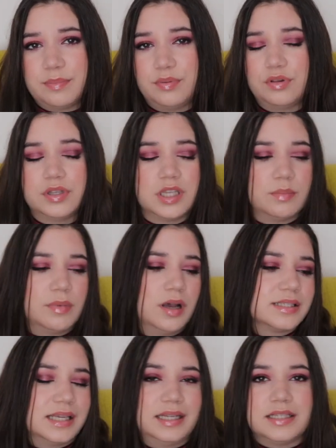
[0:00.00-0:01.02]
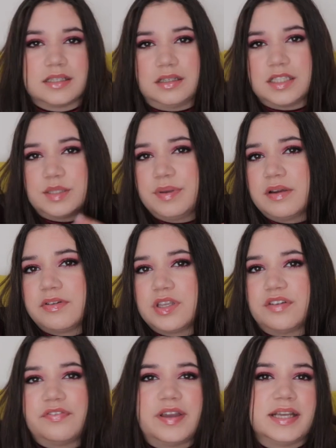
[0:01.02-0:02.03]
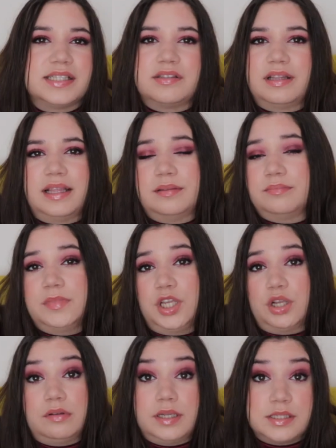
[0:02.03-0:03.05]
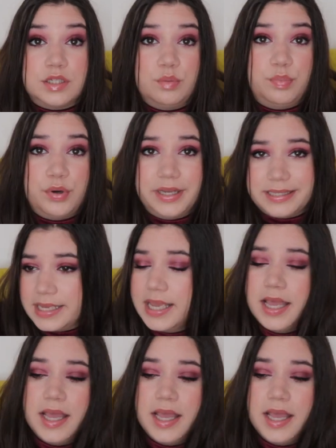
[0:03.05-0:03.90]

up all on your mask and it's gonna smear on your face, and then, you know, there's no point.